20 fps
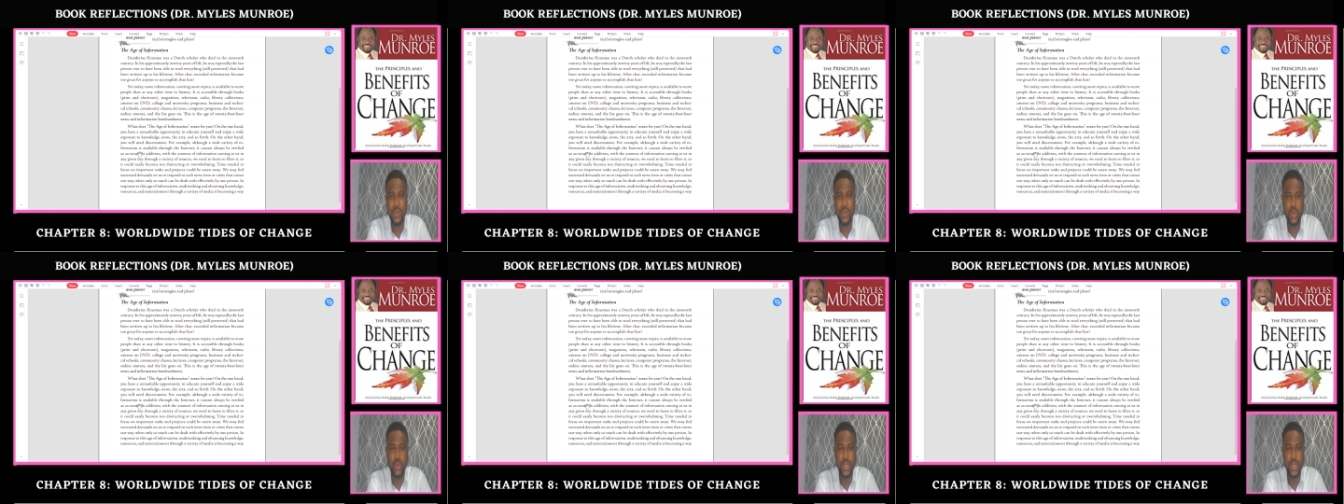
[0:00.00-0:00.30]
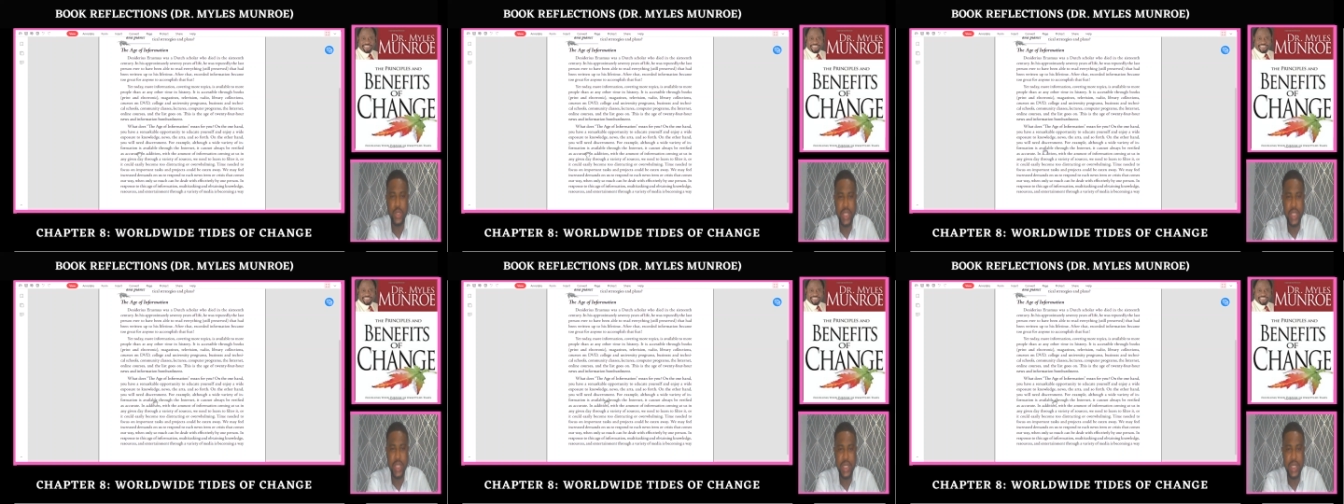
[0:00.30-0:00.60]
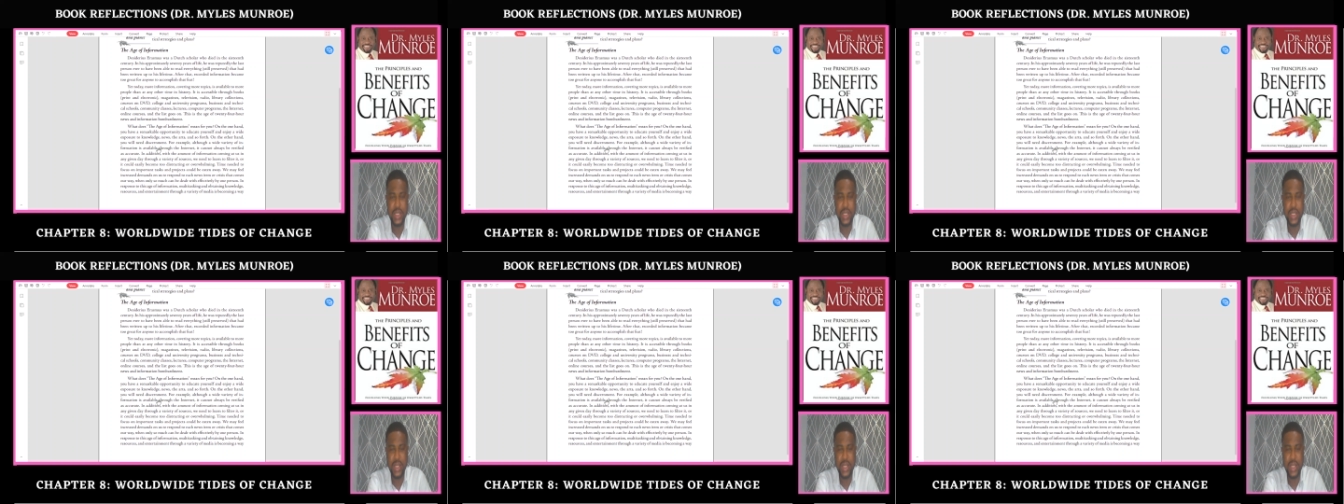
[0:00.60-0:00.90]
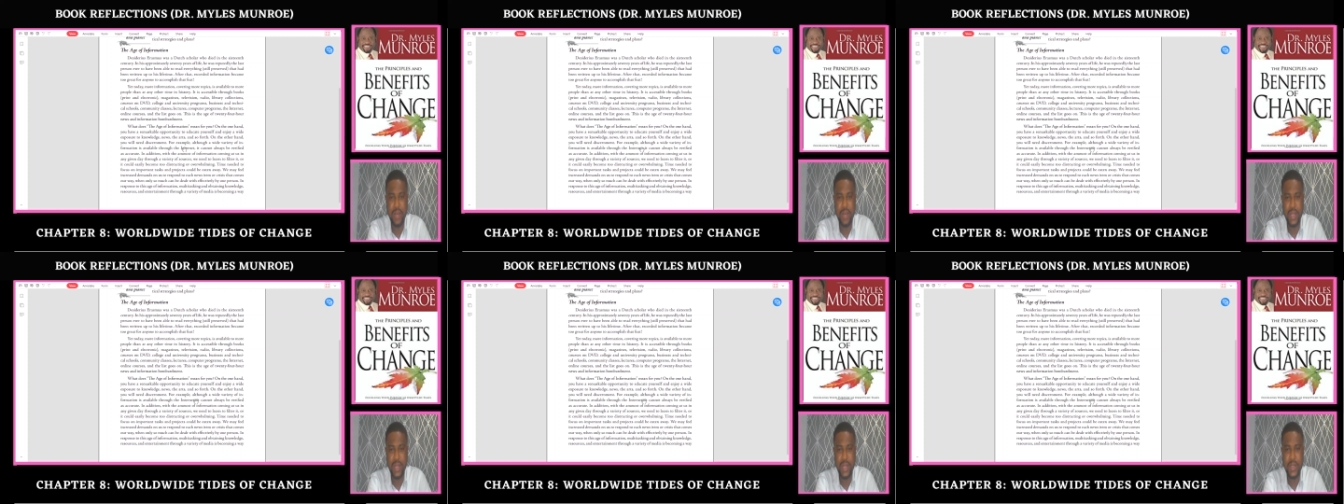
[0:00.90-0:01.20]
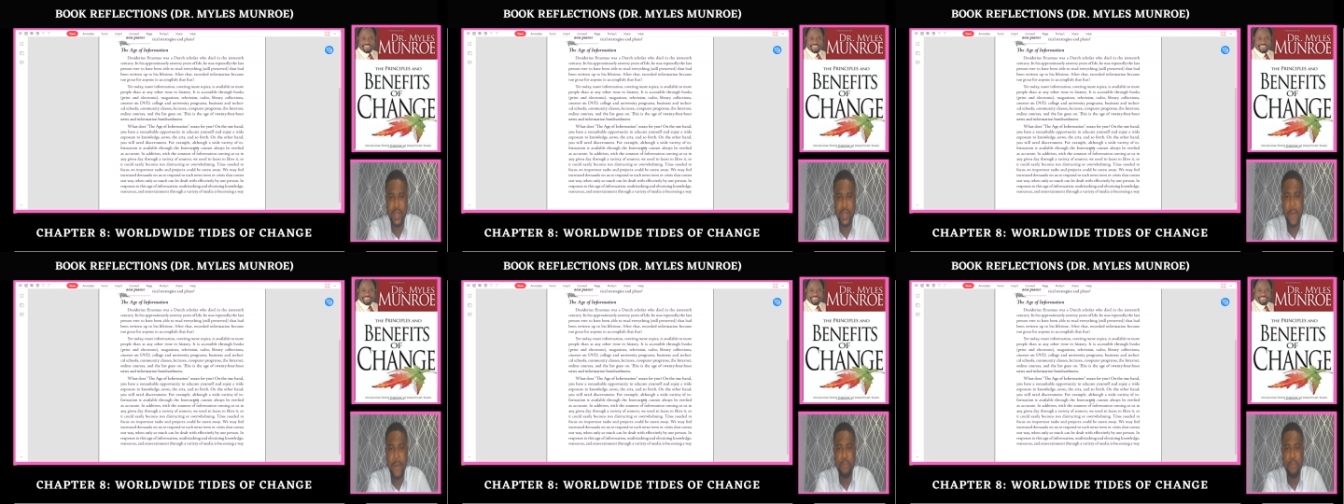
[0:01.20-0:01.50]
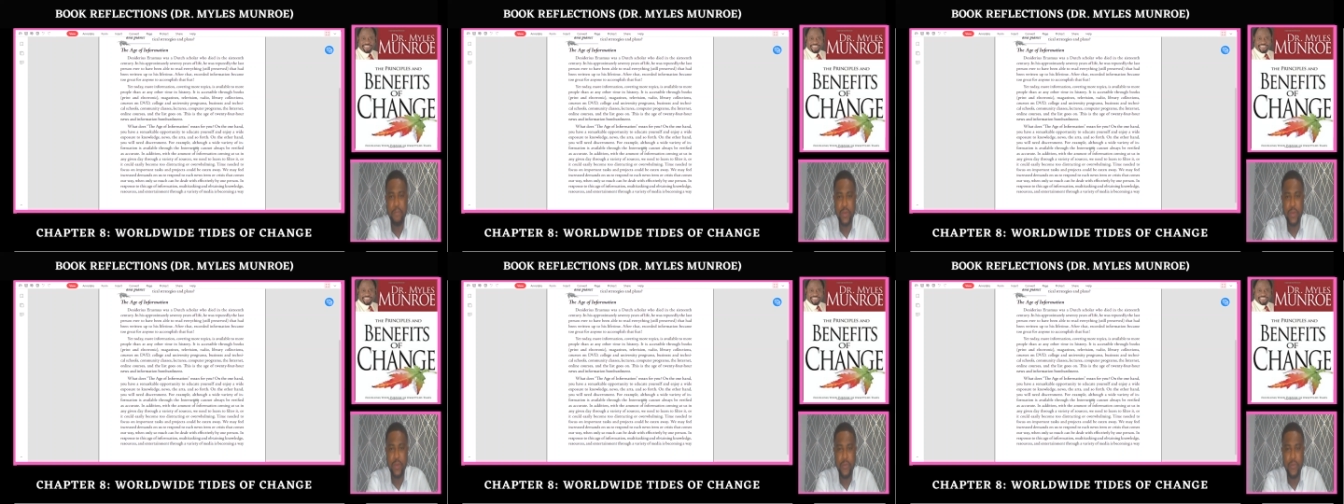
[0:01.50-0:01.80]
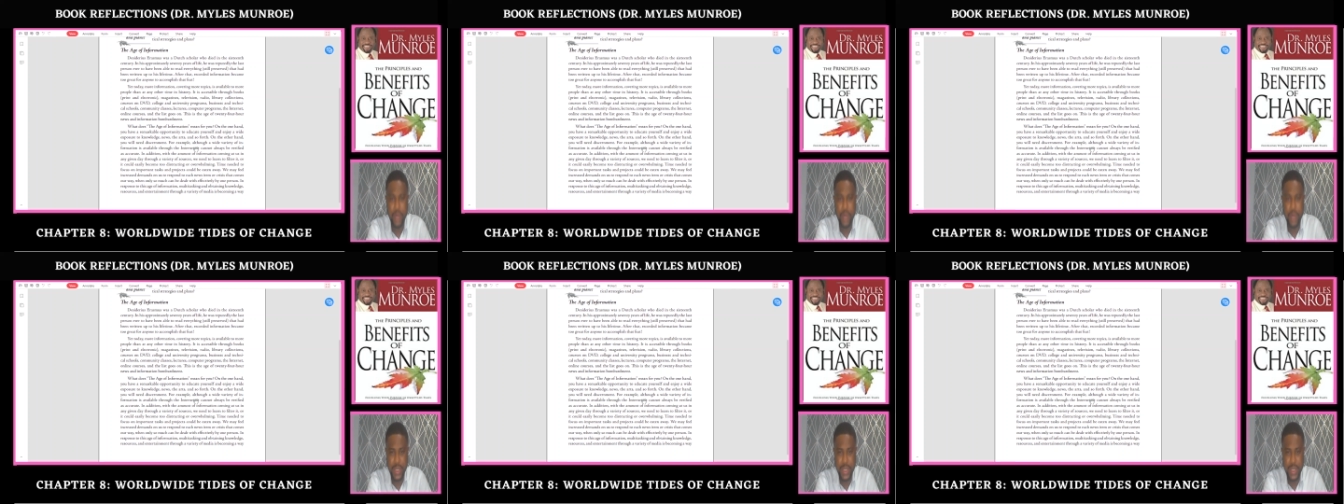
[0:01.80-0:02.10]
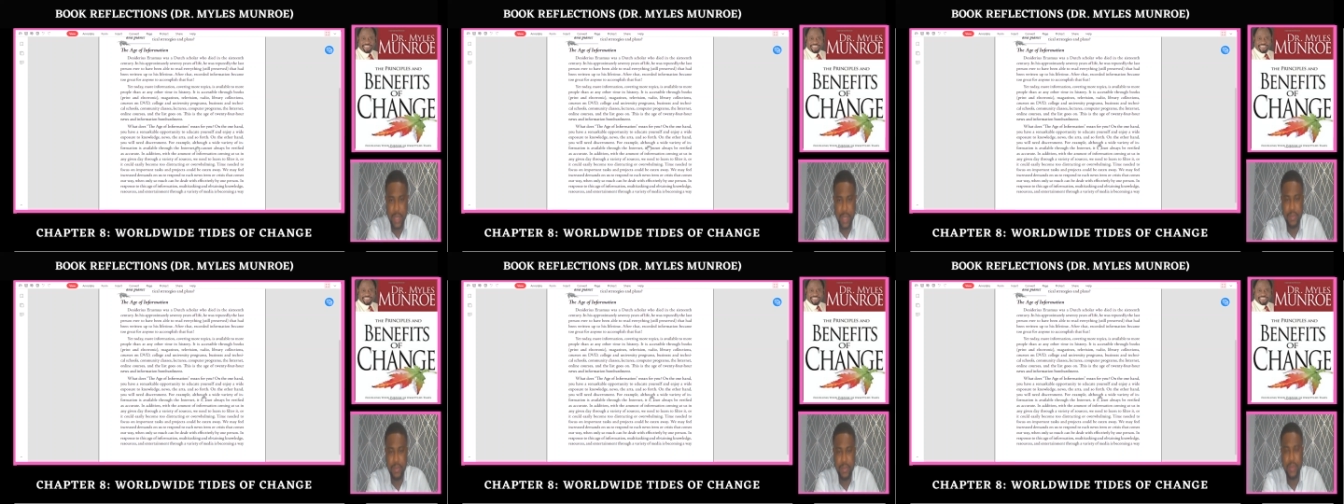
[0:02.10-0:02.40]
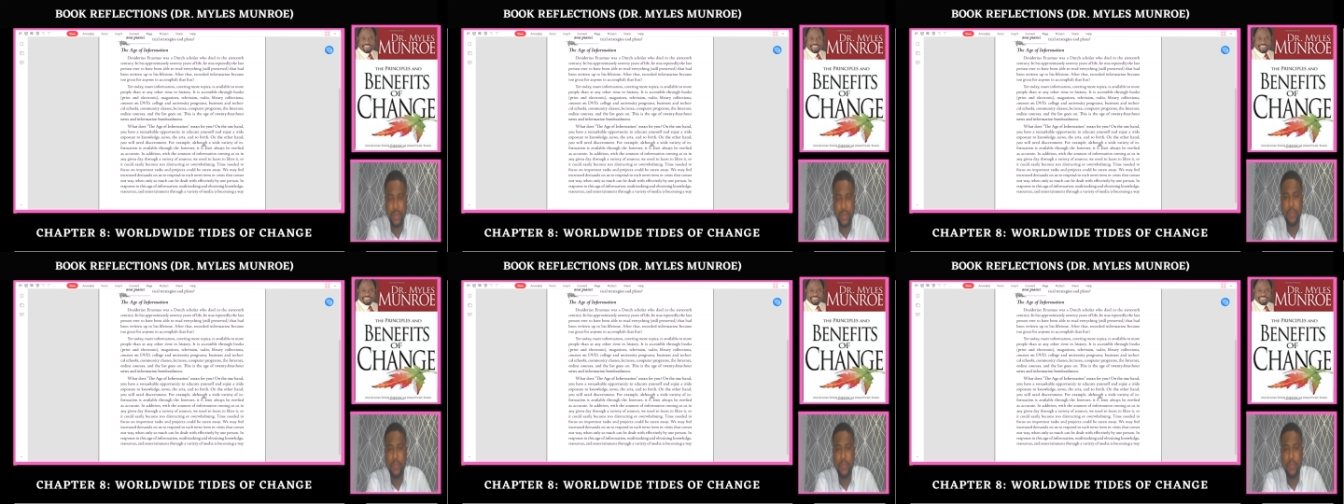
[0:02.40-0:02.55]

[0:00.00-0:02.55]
will need discernment. For example,